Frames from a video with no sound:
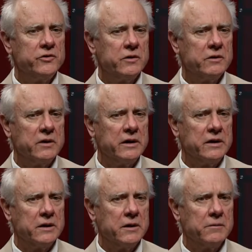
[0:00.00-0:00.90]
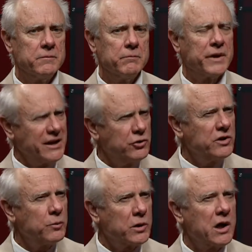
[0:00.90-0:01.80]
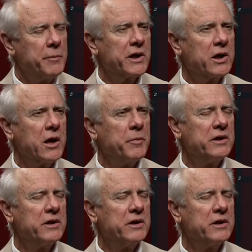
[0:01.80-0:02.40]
And, and uh, but I do think we're coming up.